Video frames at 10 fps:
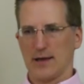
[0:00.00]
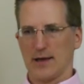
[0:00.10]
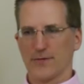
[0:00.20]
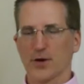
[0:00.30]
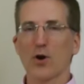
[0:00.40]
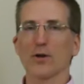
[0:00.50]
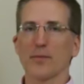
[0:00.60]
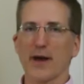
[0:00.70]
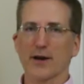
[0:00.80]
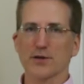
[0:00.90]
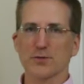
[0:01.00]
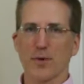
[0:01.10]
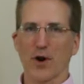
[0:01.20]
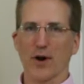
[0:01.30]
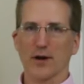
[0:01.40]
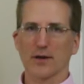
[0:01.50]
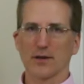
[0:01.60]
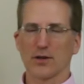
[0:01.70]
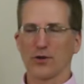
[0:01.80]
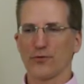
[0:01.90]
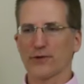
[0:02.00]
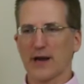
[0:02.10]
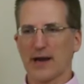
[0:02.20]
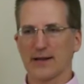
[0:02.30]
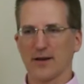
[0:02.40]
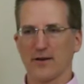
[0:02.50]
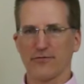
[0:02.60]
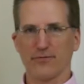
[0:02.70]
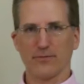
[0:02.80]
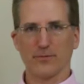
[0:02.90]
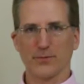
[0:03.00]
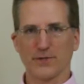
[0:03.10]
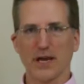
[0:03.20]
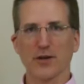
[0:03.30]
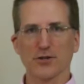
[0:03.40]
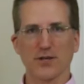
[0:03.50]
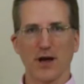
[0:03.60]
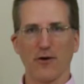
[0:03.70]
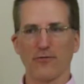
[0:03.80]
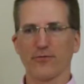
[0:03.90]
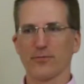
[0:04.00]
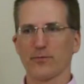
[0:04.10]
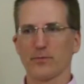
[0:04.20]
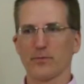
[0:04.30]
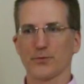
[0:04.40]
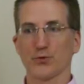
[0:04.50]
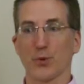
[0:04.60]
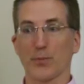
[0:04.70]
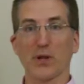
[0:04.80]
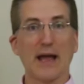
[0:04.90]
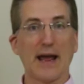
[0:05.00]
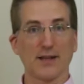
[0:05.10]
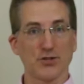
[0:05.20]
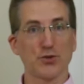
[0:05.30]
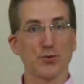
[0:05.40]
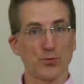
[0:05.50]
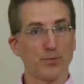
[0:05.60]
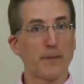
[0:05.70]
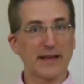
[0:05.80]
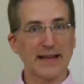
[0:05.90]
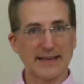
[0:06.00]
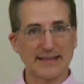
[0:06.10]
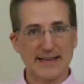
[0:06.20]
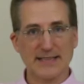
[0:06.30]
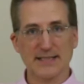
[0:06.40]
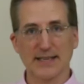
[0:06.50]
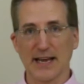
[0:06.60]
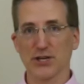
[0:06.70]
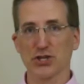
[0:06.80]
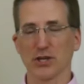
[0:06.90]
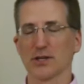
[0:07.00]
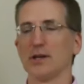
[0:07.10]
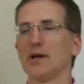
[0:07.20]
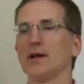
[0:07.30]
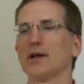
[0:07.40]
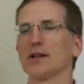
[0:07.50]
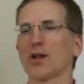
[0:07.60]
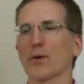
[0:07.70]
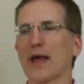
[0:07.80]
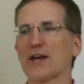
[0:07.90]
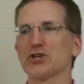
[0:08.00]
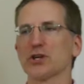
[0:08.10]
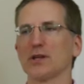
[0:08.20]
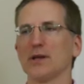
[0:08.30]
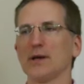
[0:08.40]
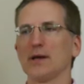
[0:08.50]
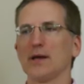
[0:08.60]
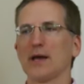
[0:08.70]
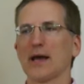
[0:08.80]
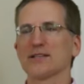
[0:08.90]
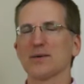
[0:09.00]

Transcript: if you're going to Maker's Mark, you've kind of set yourself to a plan to make that a destination location. It's